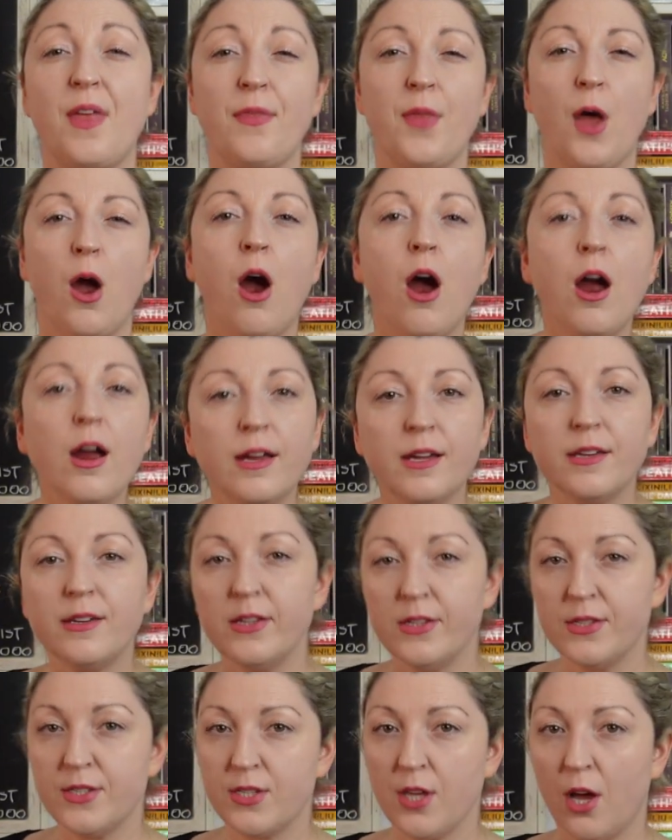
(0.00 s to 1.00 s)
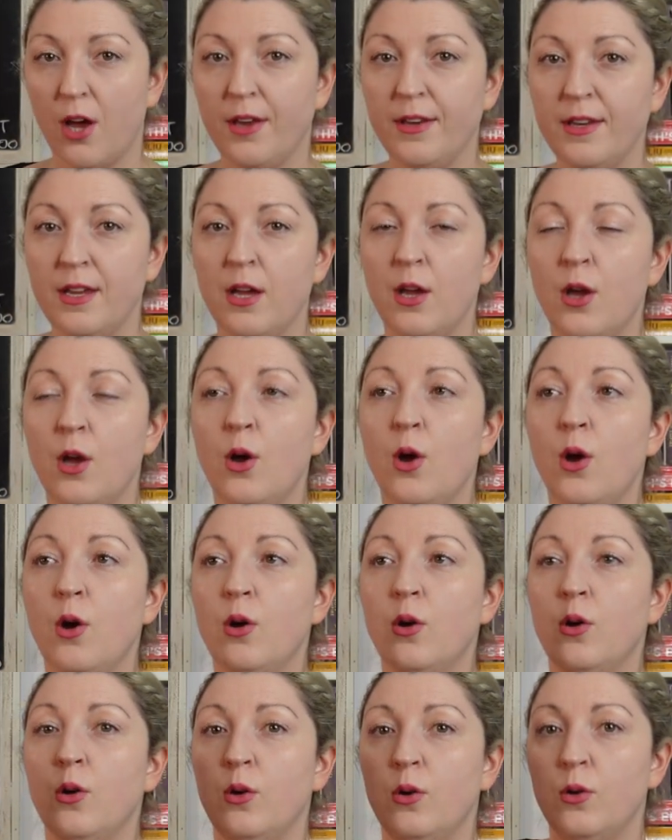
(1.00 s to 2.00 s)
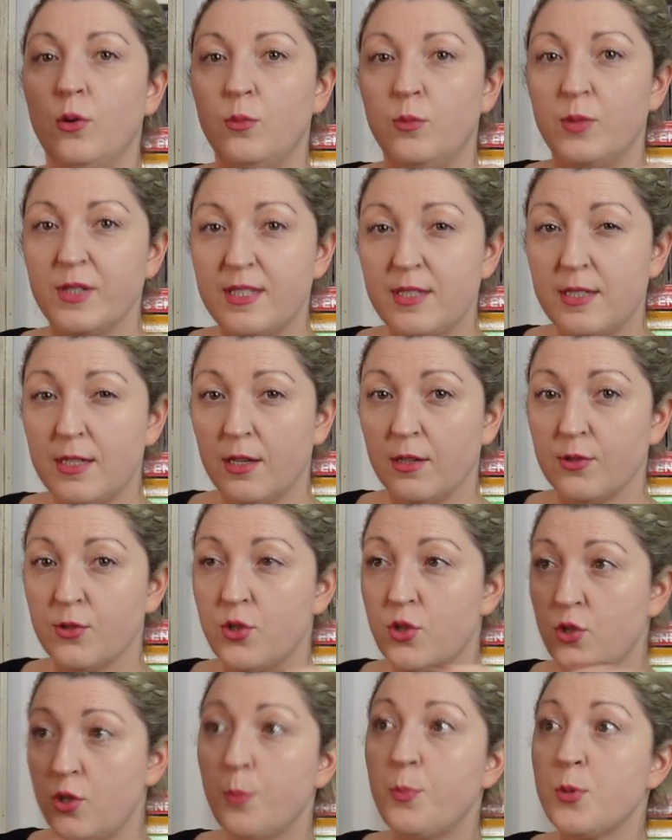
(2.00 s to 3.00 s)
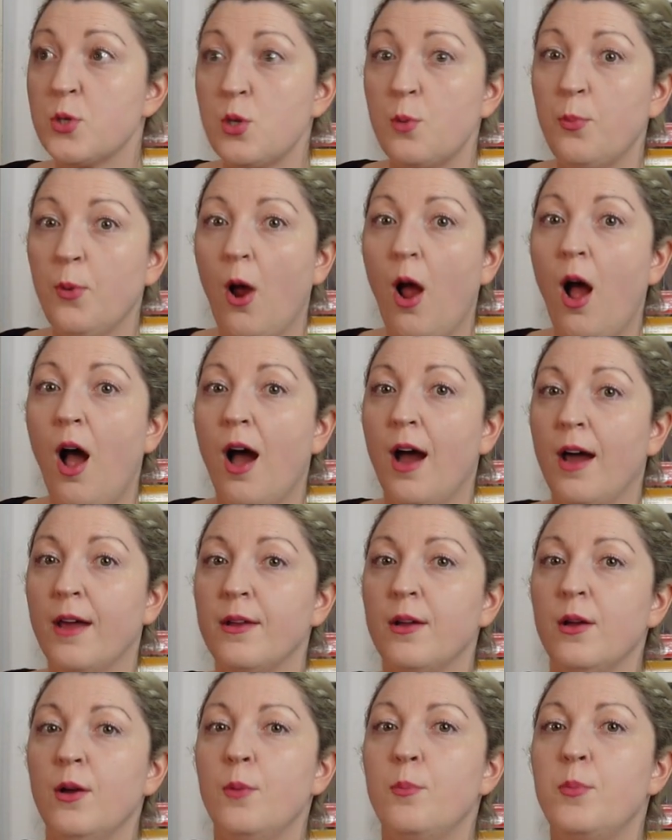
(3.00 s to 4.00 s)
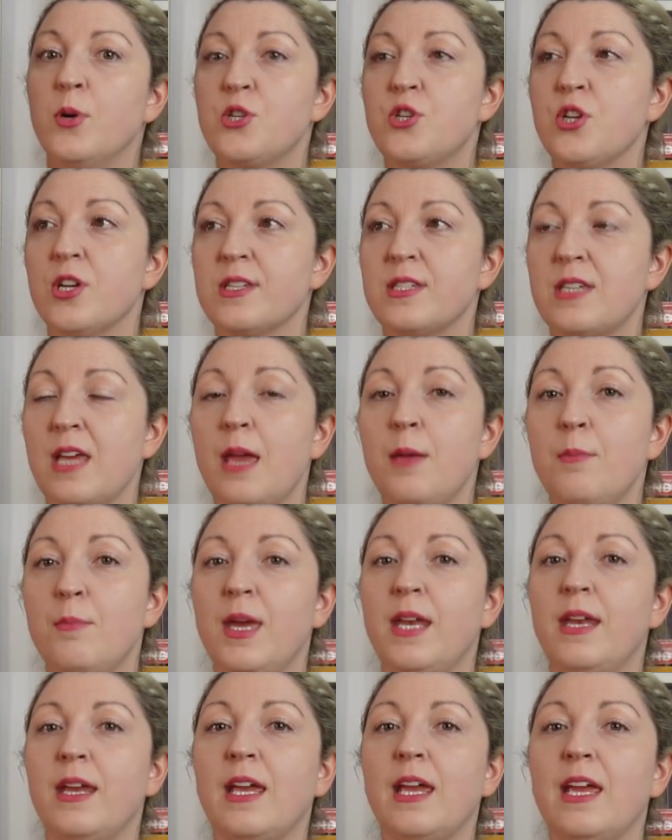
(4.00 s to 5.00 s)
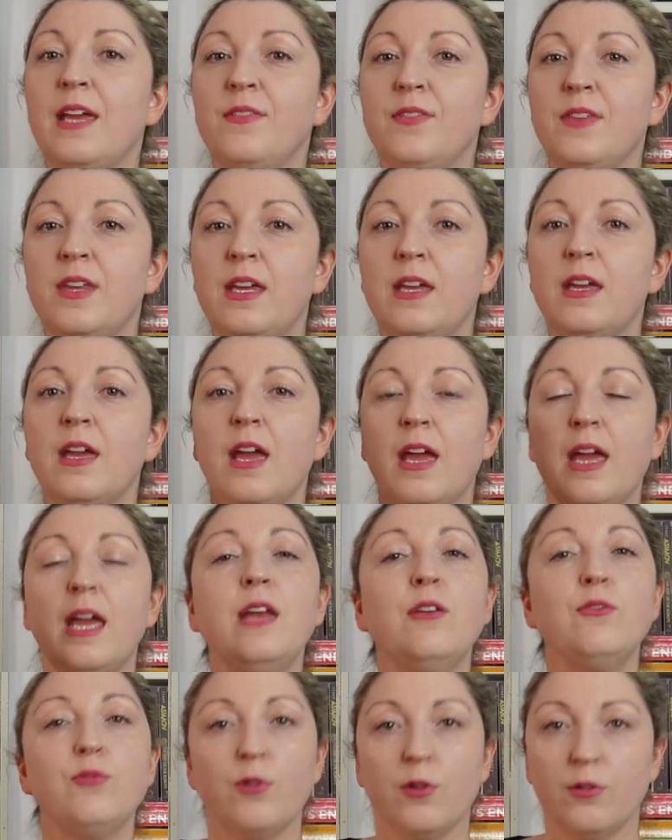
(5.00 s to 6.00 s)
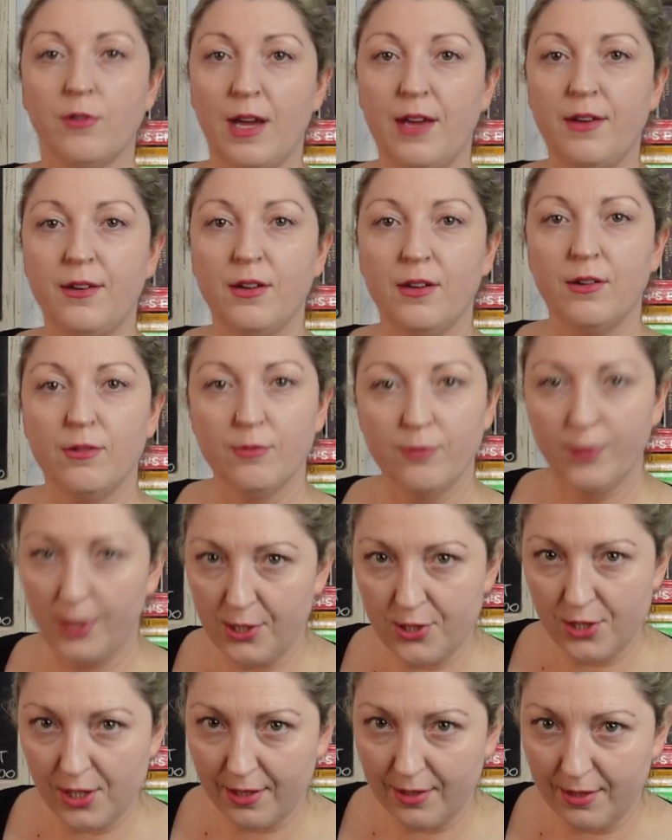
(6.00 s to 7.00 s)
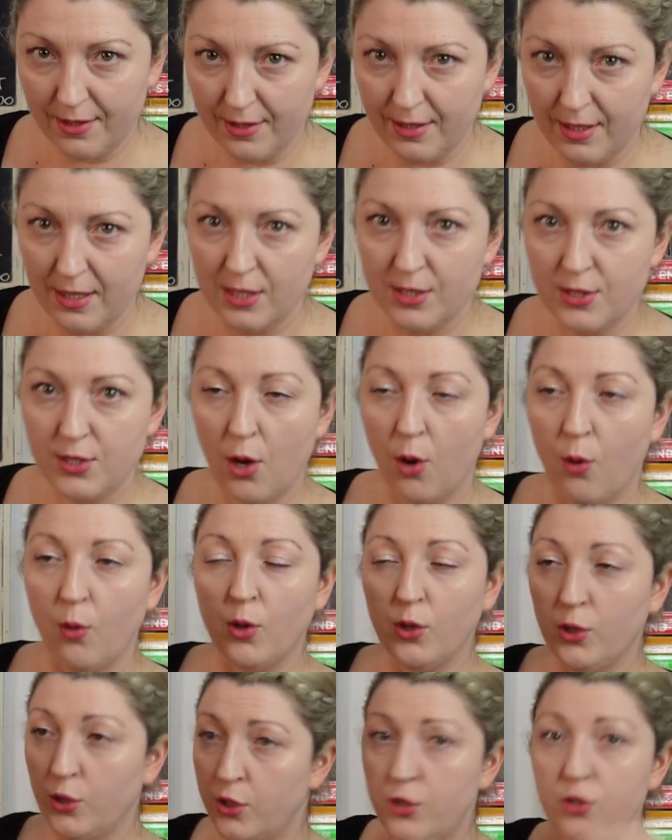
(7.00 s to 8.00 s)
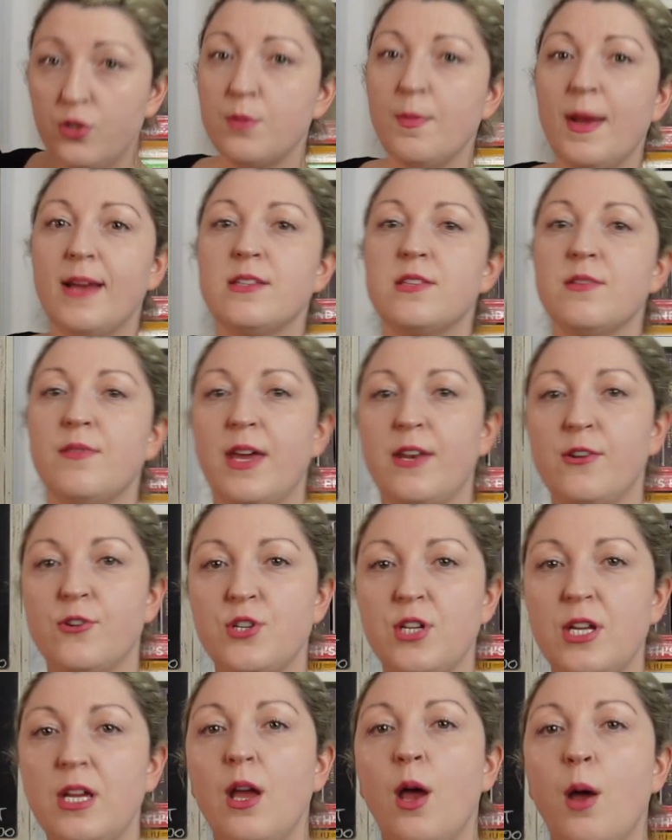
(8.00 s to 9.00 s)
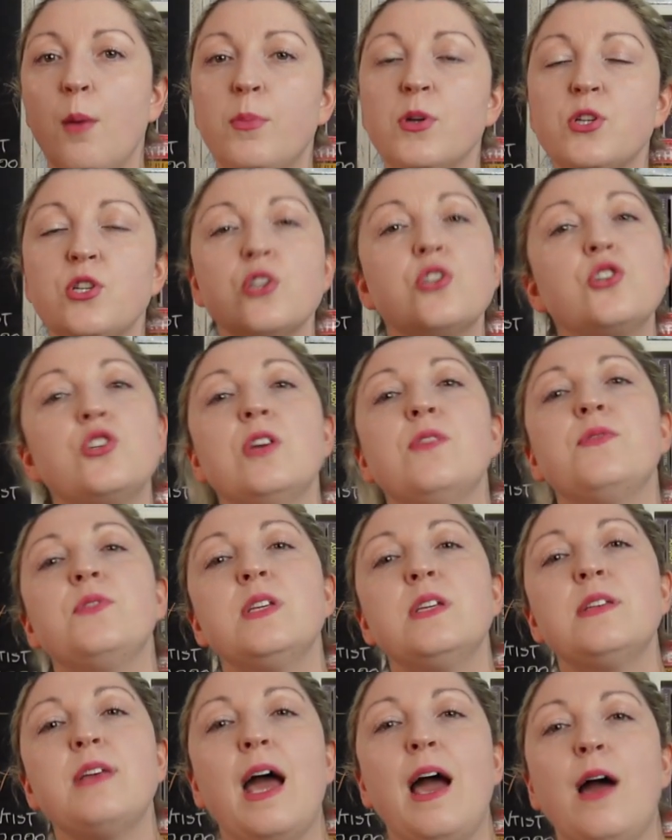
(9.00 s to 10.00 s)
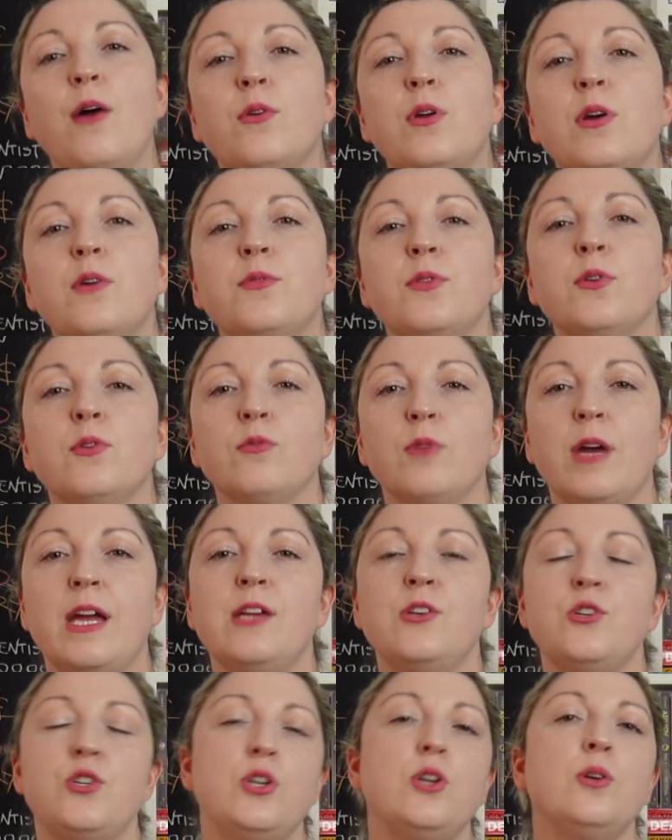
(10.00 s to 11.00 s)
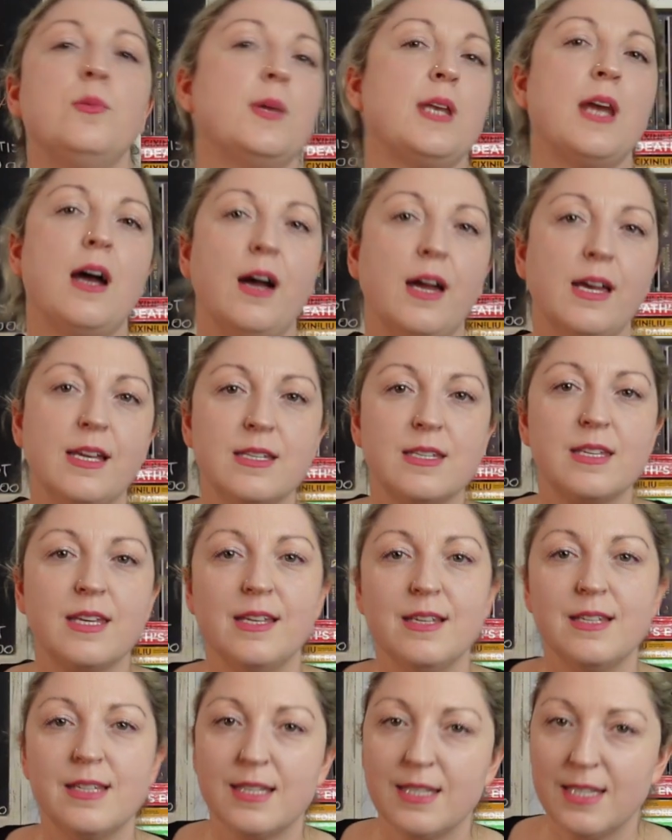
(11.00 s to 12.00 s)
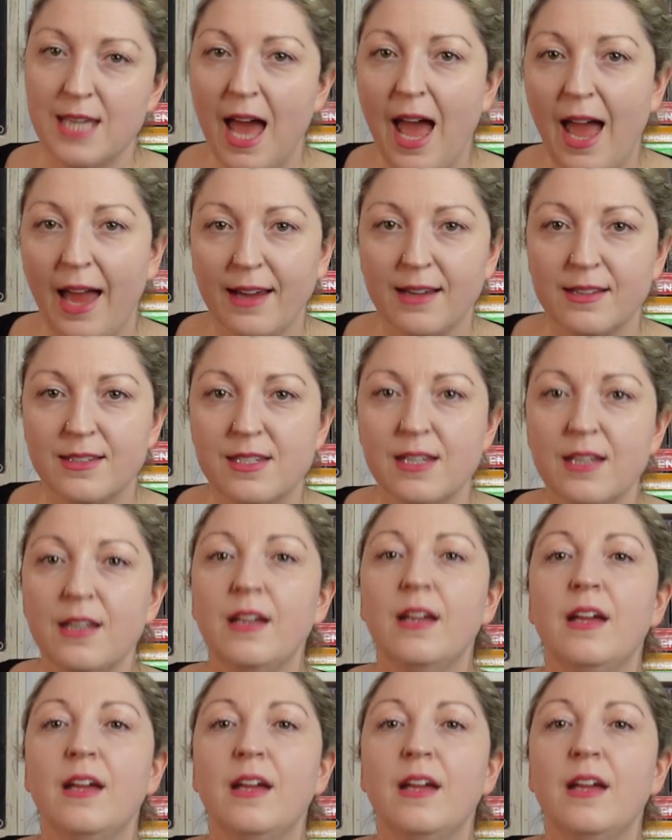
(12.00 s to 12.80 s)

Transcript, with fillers: that the Harkonnen sun was still super, super hot, but just emitting in the infrared region. So huge amounts of energy, but just shifted out of the range human eyes can detect.